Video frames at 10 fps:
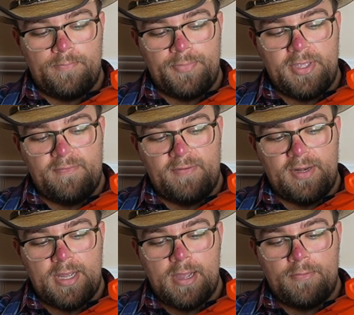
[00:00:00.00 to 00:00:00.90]
given
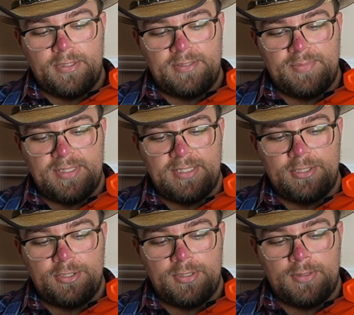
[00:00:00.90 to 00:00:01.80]
how it's
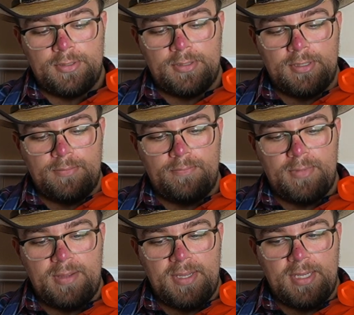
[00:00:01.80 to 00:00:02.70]
positioned and
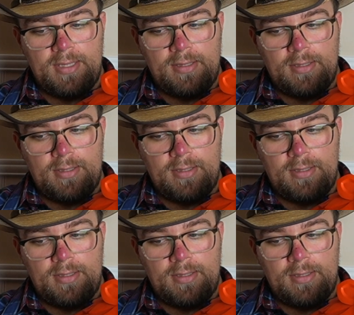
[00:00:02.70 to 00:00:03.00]
maybe